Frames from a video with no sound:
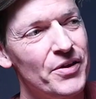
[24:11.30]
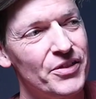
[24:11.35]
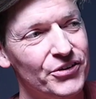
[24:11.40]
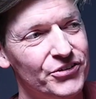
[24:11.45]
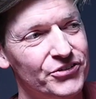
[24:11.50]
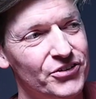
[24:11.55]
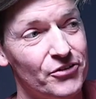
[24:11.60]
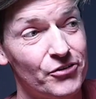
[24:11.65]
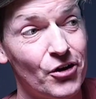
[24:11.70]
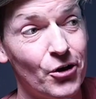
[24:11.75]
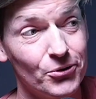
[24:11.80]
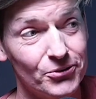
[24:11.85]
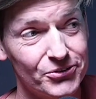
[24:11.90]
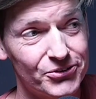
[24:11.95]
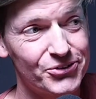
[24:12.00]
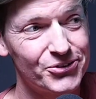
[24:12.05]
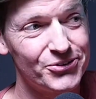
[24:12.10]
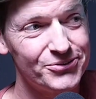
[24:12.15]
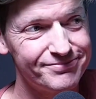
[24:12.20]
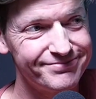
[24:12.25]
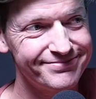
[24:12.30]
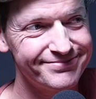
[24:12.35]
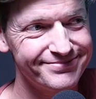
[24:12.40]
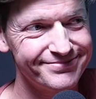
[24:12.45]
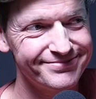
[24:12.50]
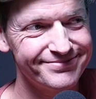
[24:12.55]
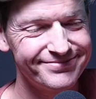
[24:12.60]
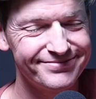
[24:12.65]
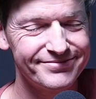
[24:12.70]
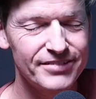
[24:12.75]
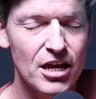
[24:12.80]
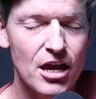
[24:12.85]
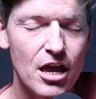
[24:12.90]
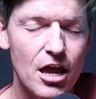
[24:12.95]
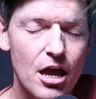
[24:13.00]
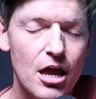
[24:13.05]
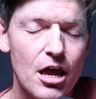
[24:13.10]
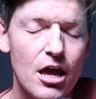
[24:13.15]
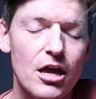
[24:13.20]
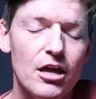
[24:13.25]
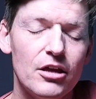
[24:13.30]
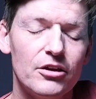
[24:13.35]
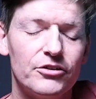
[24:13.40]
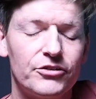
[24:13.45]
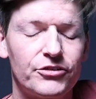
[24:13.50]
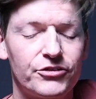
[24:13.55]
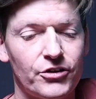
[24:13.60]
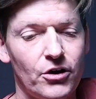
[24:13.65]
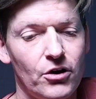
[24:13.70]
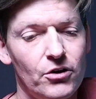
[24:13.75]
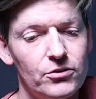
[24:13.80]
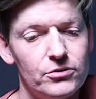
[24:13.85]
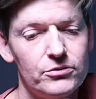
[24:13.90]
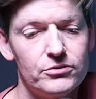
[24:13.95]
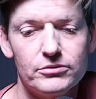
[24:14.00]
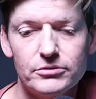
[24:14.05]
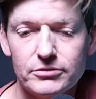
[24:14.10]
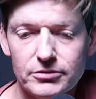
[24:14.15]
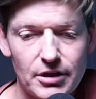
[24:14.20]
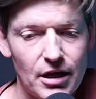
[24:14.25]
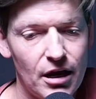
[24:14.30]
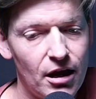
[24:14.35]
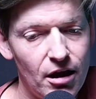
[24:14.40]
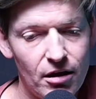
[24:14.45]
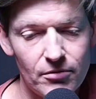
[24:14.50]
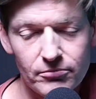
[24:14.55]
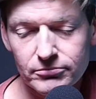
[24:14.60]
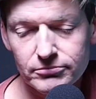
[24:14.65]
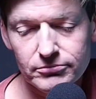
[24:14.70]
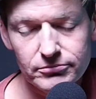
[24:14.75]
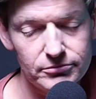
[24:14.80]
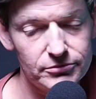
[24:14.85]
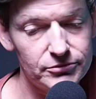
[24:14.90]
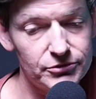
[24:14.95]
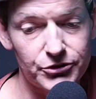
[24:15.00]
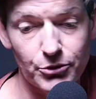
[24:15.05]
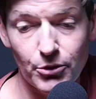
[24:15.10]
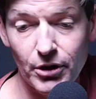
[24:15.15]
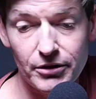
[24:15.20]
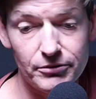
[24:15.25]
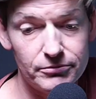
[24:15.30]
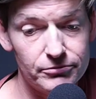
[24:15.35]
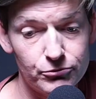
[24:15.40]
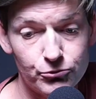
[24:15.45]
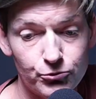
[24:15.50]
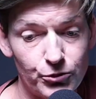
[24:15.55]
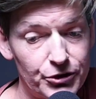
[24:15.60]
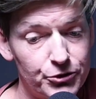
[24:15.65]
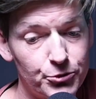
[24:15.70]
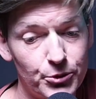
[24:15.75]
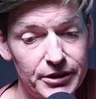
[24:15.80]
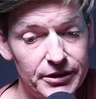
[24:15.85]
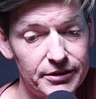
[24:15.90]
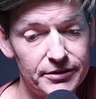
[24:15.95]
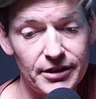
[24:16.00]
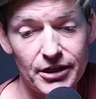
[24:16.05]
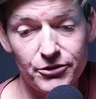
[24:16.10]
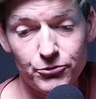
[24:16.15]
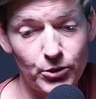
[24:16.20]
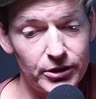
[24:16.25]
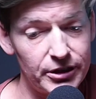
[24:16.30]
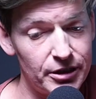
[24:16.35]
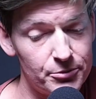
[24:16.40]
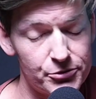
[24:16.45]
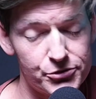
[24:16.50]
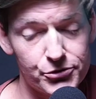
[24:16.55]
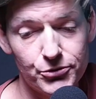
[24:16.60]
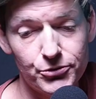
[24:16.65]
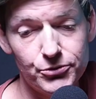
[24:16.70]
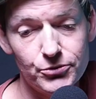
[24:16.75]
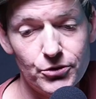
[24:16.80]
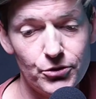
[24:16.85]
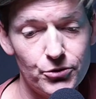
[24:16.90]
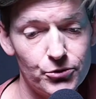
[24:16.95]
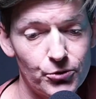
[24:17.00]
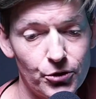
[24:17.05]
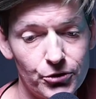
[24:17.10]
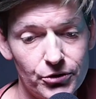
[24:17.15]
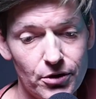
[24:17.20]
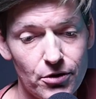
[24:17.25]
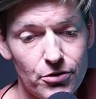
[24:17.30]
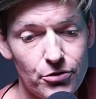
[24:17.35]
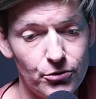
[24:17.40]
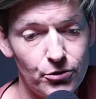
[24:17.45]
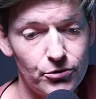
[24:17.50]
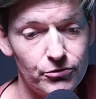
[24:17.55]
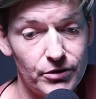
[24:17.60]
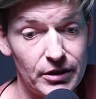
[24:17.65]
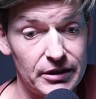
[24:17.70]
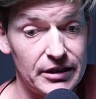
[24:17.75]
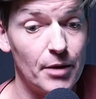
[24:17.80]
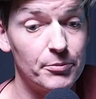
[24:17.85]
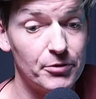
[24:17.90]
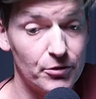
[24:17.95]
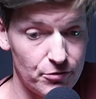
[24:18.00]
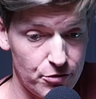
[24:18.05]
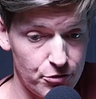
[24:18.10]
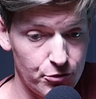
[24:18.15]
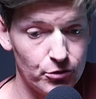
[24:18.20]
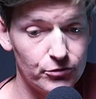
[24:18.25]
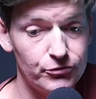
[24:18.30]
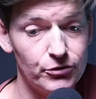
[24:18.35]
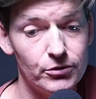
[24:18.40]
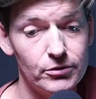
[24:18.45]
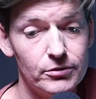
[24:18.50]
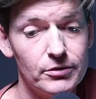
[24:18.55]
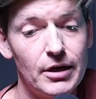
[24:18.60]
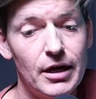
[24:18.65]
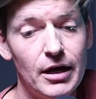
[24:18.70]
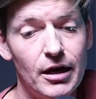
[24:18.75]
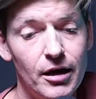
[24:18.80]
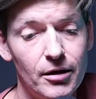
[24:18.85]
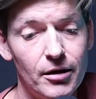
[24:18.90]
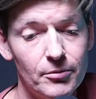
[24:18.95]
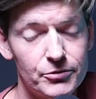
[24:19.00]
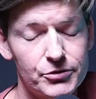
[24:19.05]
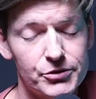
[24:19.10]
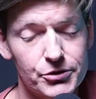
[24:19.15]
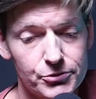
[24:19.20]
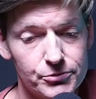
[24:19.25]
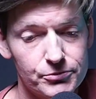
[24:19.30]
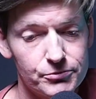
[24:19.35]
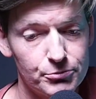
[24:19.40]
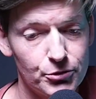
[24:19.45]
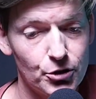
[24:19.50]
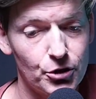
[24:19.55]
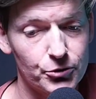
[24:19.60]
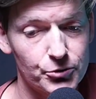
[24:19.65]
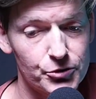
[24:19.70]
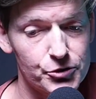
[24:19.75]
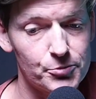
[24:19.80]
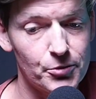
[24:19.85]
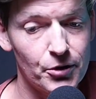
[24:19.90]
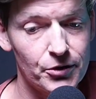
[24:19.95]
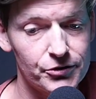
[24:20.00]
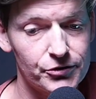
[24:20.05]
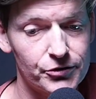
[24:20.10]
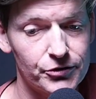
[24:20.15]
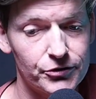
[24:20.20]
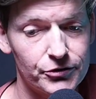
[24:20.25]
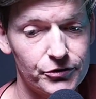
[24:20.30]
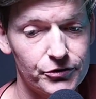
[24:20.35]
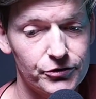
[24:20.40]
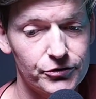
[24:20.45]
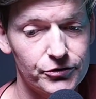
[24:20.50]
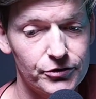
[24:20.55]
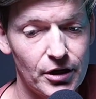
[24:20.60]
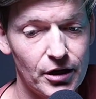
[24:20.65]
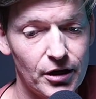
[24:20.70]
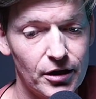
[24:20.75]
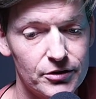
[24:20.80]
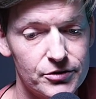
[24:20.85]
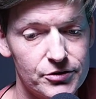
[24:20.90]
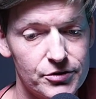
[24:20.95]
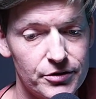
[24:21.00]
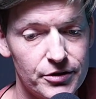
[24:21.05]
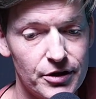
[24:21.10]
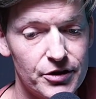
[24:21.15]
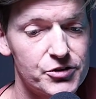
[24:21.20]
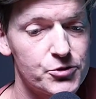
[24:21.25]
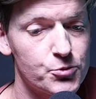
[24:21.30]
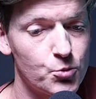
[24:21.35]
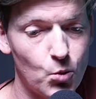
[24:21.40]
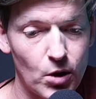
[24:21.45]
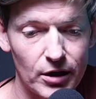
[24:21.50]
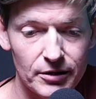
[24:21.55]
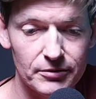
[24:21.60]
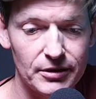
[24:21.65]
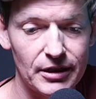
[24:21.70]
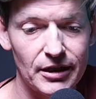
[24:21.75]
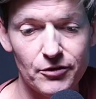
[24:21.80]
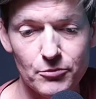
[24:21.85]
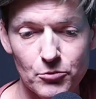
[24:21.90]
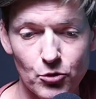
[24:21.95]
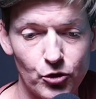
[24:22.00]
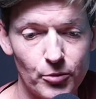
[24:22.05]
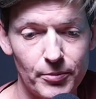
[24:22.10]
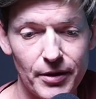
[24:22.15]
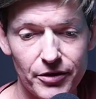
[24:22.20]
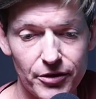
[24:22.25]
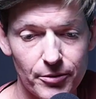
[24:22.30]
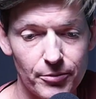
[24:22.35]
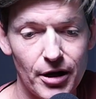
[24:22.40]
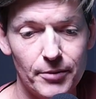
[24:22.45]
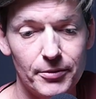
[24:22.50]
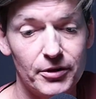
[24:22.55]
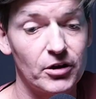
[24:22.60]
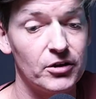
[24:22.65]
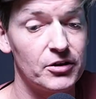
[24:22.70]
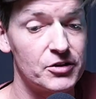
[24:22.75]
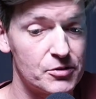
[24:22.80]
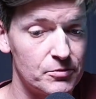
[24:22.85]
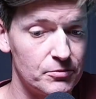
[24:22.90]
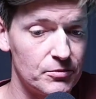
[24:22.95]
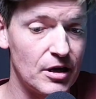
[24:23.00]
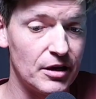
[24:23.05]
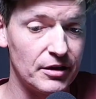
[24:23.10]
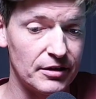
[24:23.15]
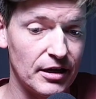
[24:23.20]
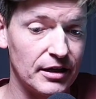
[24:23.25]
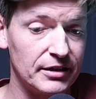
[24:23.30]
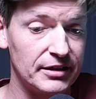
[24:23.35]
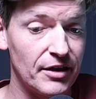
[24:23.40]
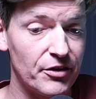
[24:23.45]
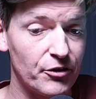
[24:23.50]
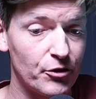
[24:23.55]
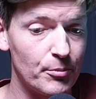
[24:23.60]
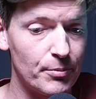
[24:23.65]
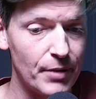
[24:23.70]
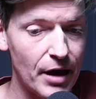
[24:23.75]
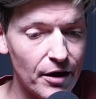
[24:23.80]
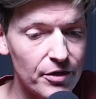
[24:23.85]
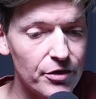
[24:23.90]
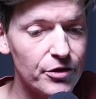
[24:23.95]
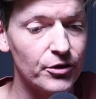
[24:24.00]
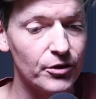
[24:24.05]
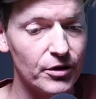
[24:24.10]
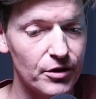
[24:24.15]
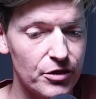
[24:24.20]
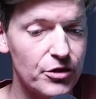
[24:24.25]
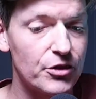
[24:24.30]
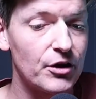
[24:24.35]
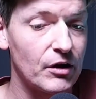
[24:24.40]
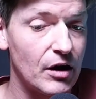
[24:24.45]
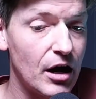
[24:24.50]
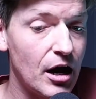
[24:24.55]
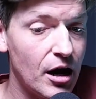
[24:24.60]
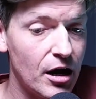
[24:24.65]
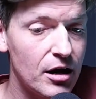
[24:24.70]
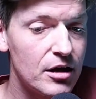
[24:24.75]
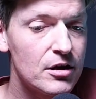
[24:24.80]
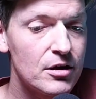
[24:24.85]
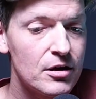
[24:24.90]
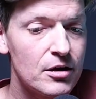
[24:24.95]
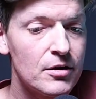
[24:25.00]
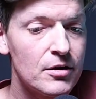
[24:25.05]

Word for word: where this stuff holds. Yeah. Mm-hmm. So um, so I retweeted Dave Williams, who who wrote a thought, a couple of thoughtful um, sort of blog responses uh, to this. One kind of more about the Bible College, and, and another about there there are